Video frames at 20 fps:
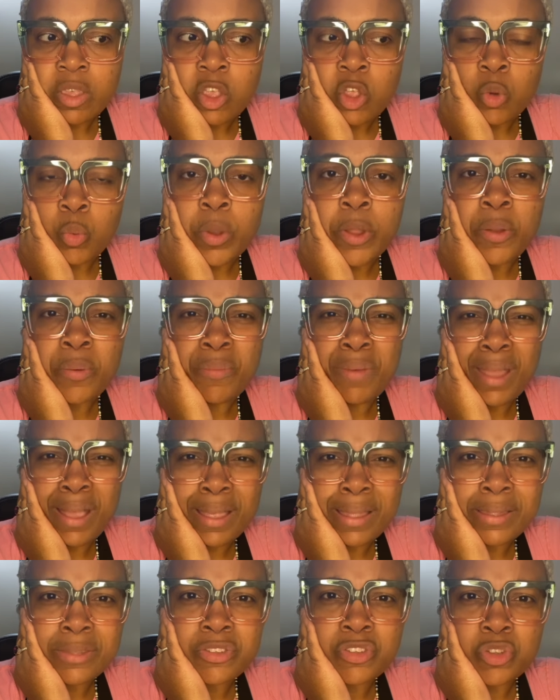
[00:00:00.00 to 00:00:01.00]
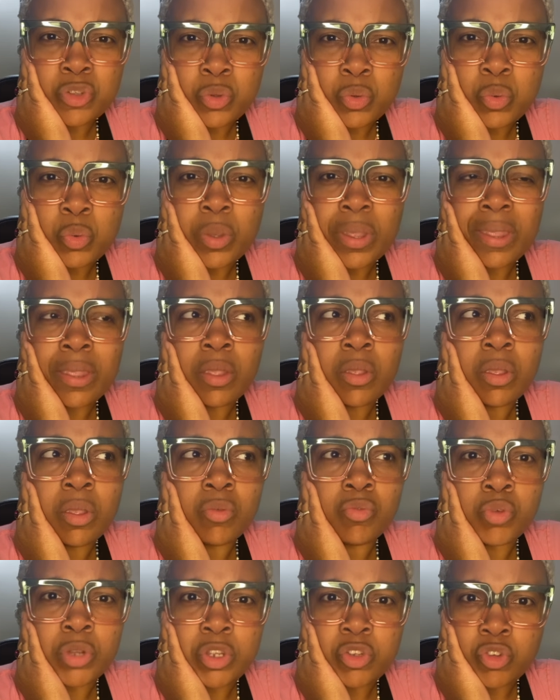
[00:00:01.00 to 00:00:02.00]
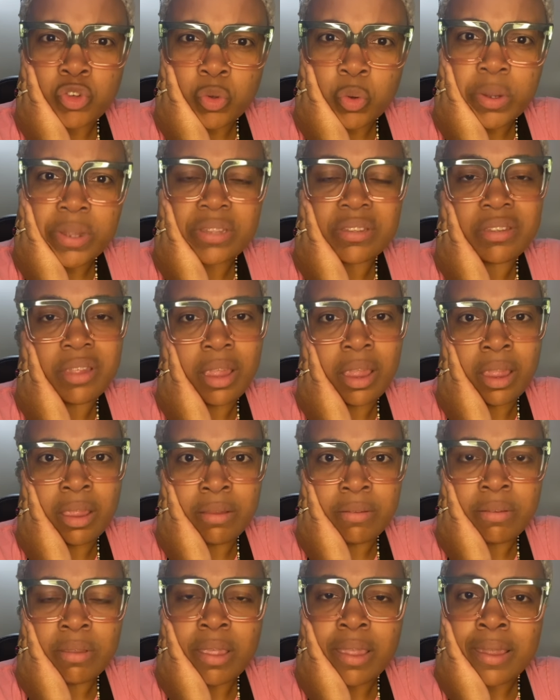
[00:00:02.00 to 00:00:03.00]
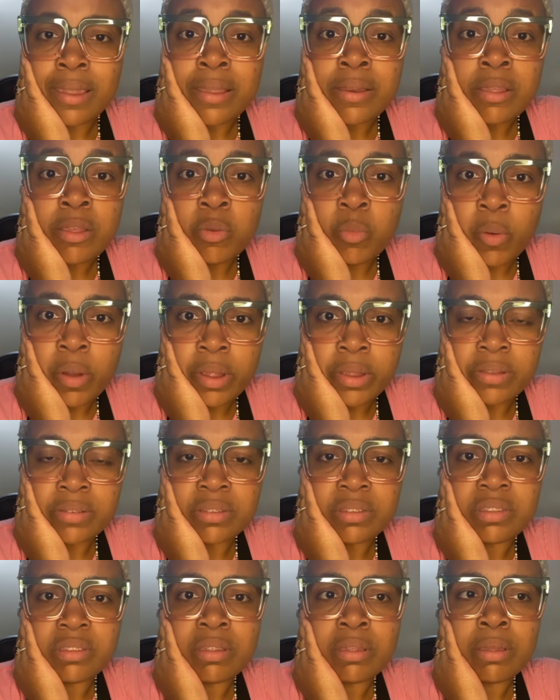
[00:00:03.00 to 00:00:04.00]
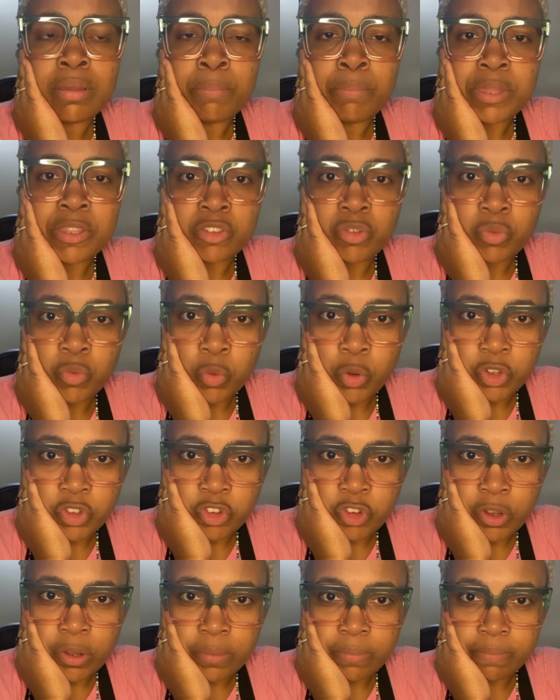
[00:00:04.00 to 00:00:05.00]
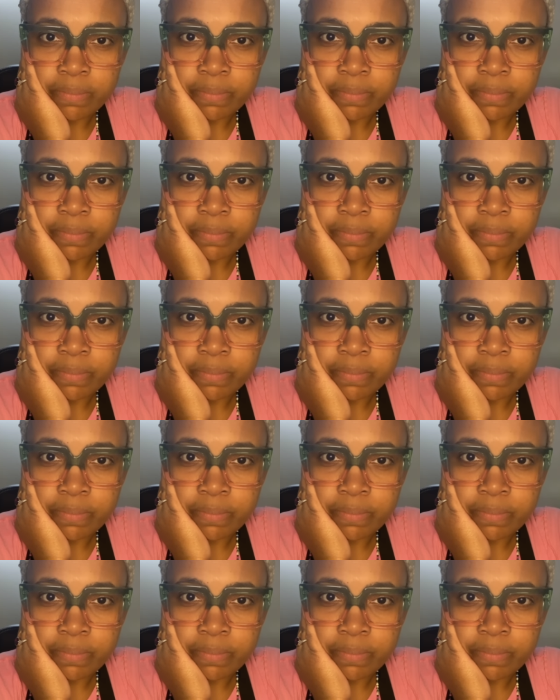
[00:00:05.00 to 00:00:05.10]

We are not to rejoice in anyone's misfortune